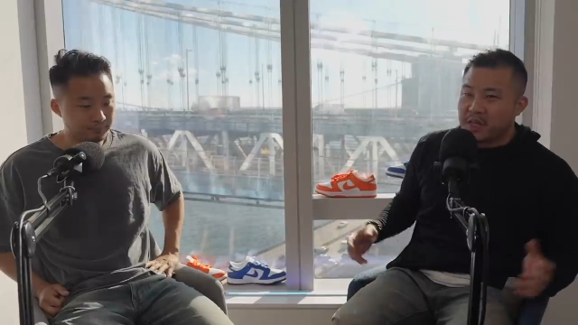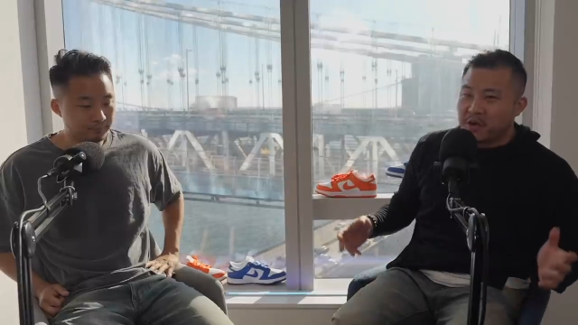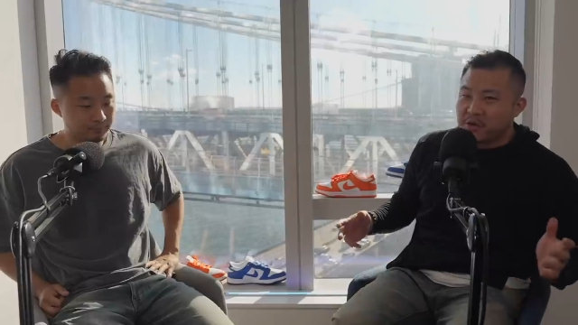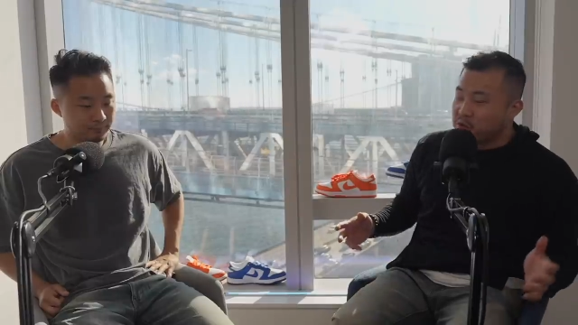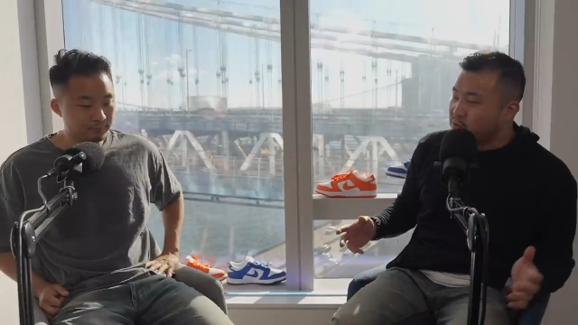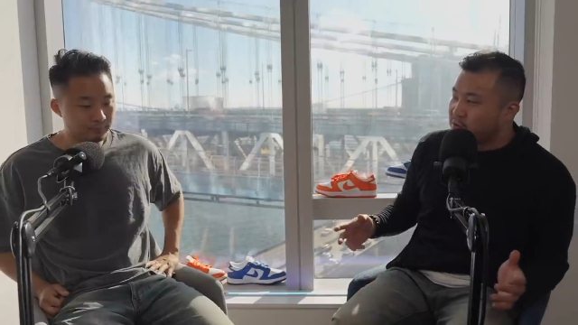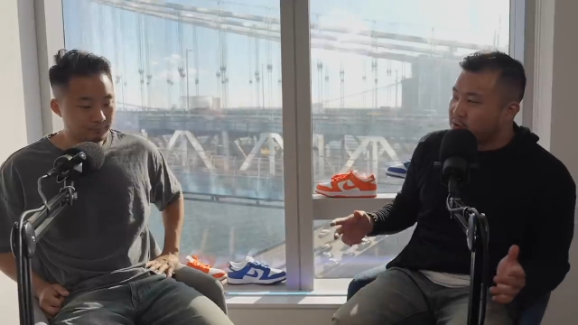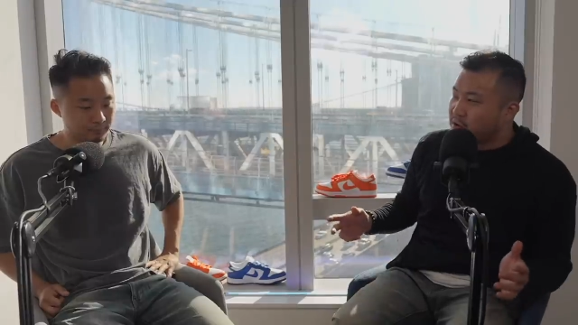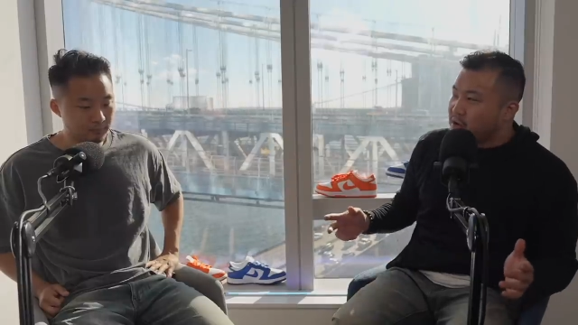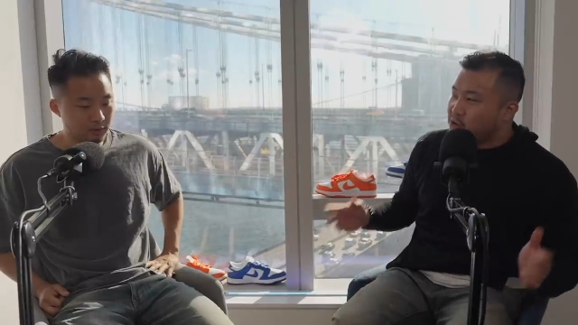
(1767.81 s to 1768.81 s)
Speaker 1: What are you doing?
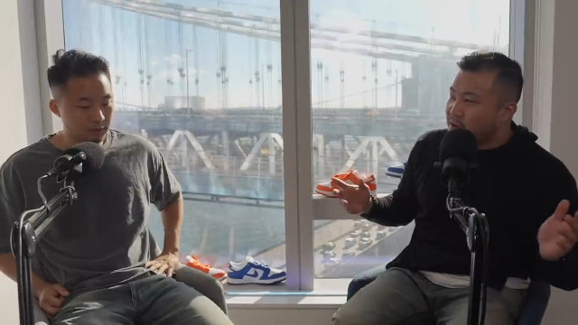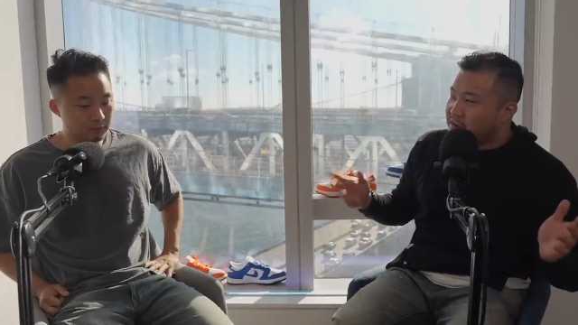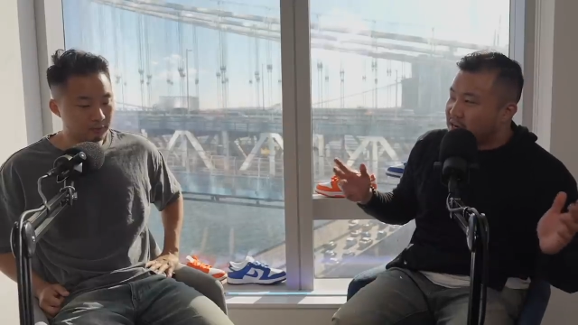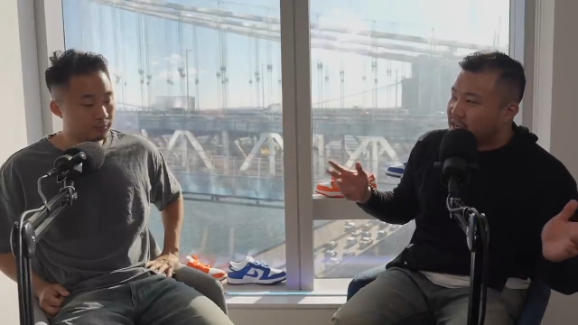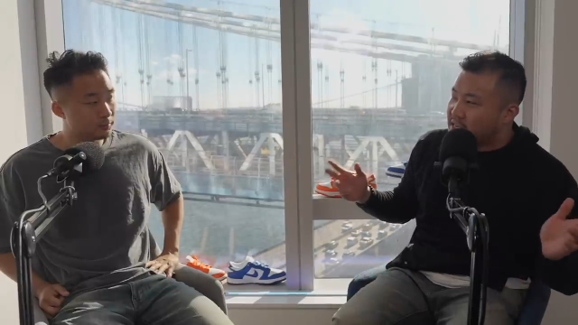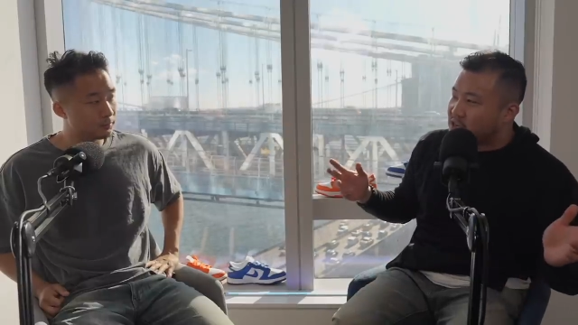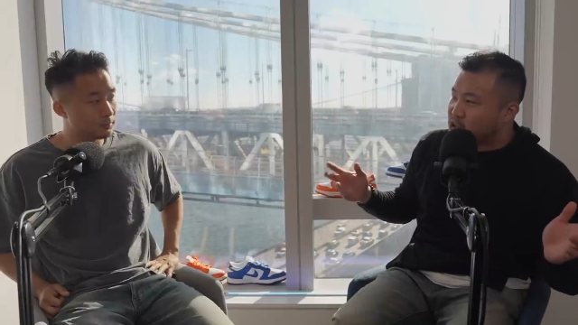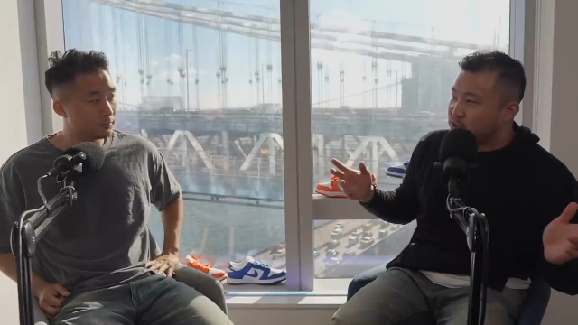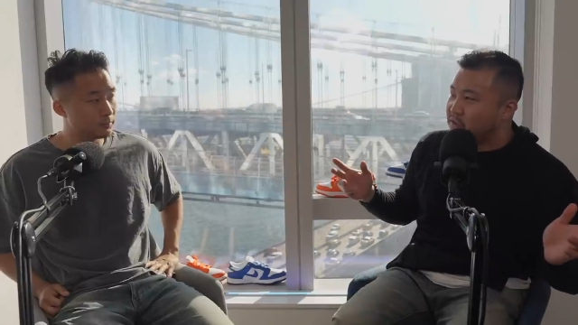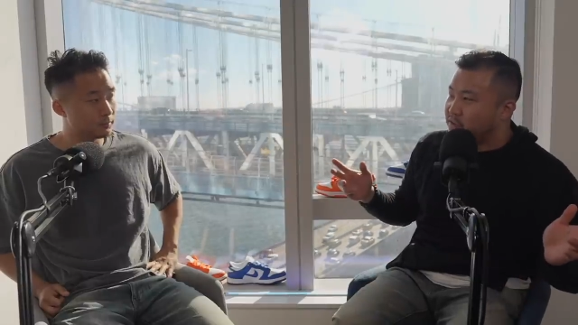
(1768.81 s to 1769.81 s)
You even cutting a
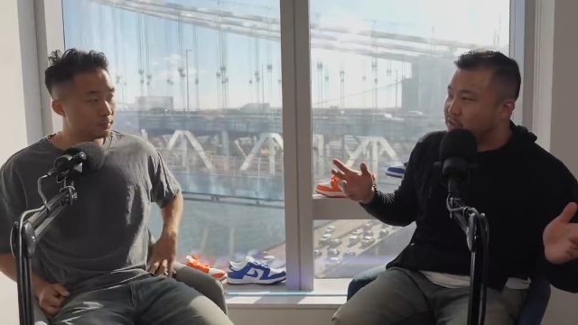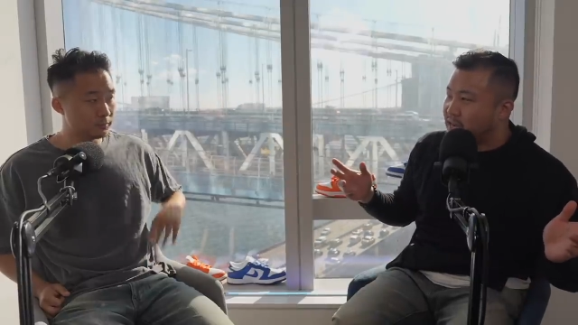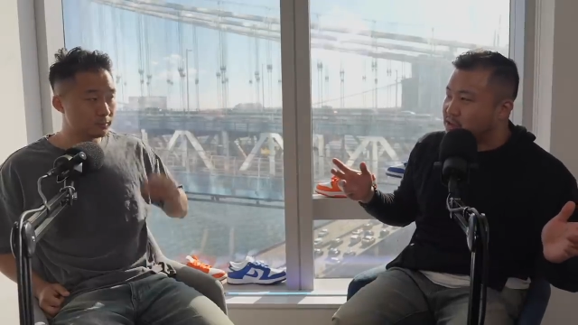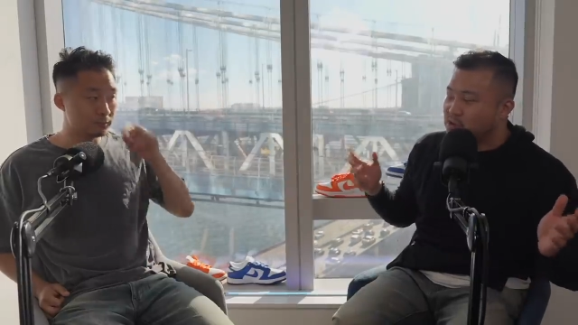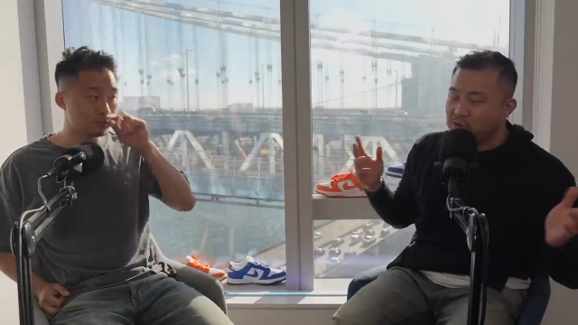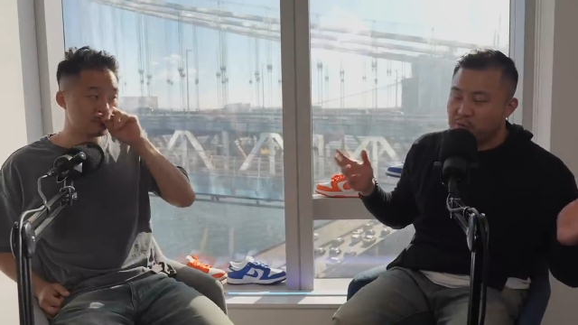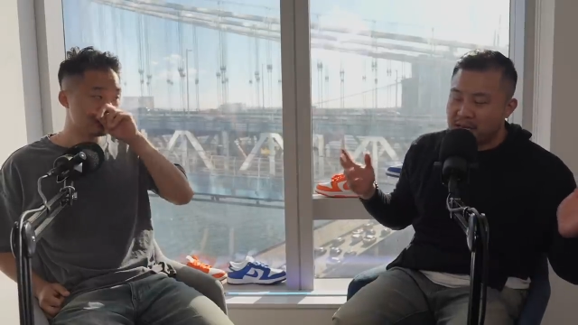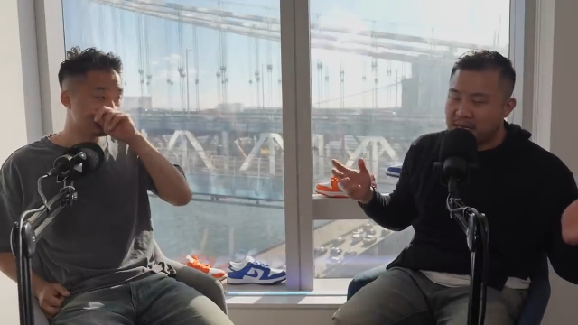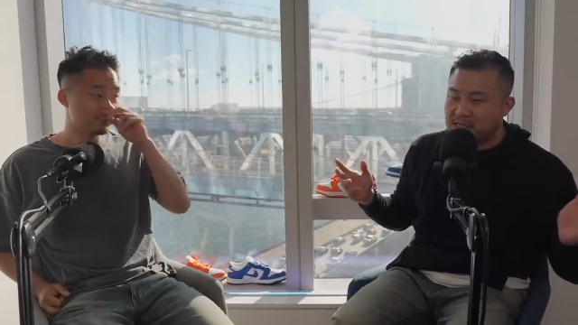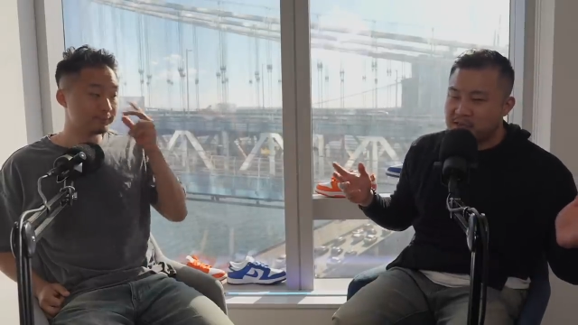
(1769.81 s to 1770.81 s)
tree for like two
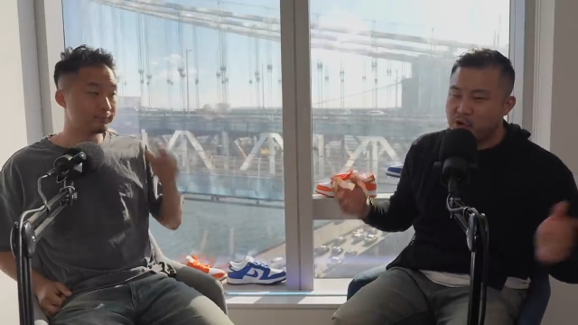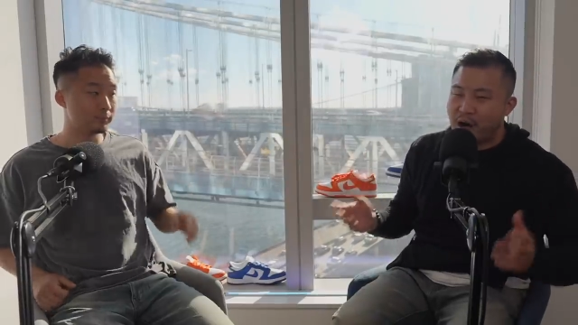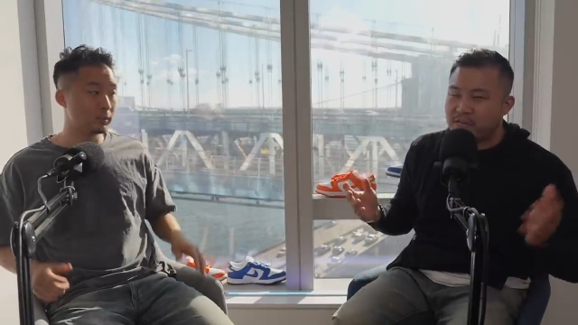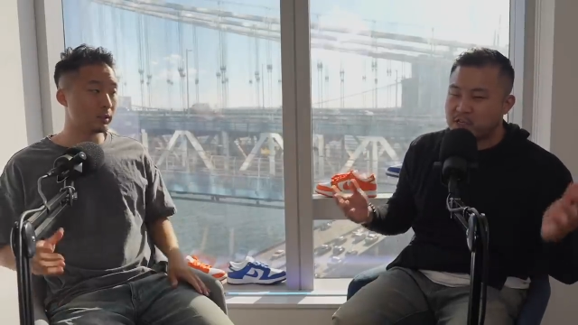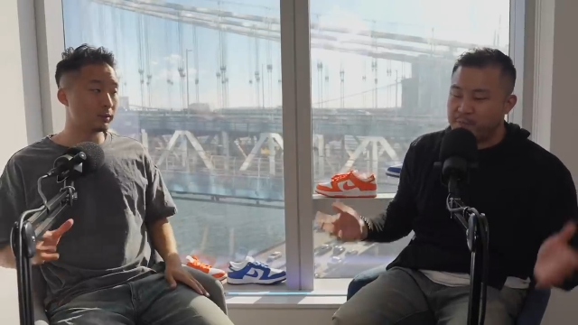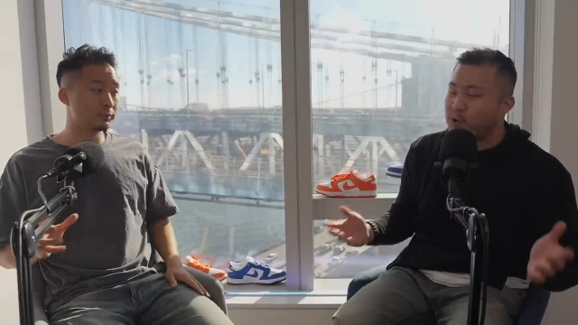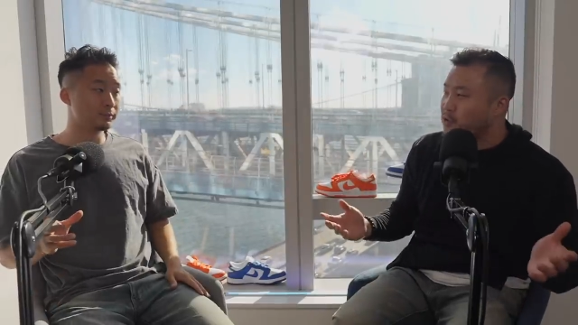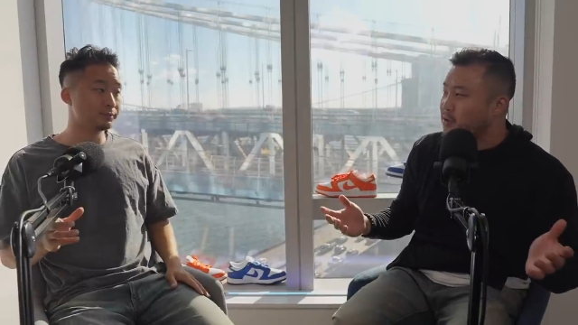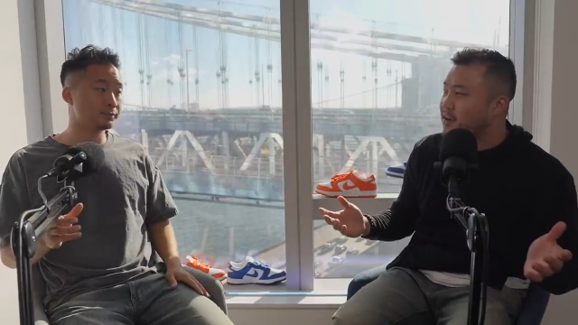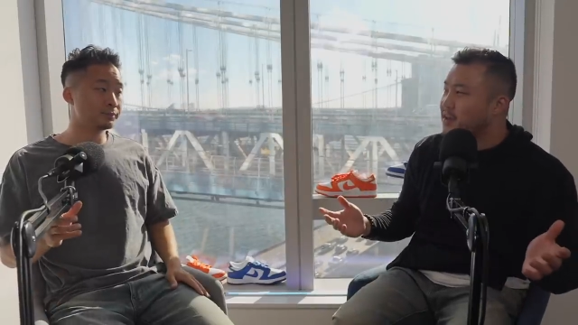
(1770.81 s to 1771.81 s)
minutes? You have a
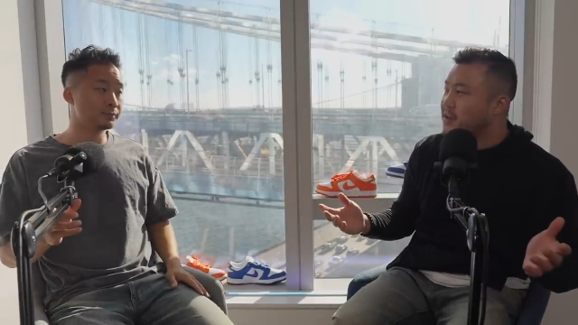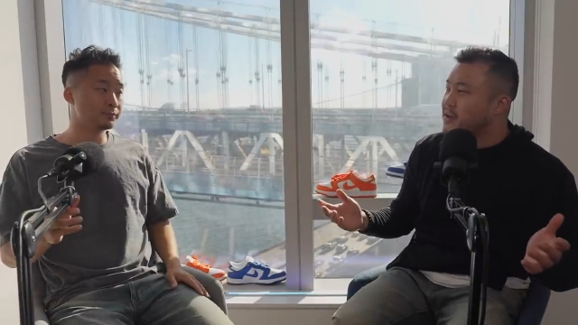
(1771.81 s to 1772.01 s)
spoon.